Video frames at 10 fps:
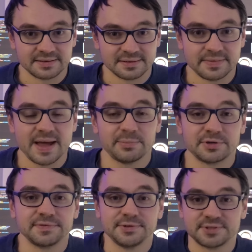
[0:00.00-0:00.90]
number
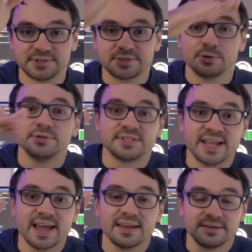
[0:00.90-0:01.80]
of users who
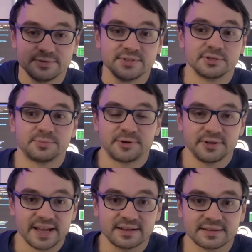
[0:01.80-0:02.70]
stay using your
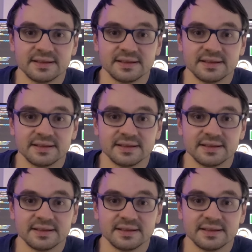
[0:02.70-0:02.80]
product,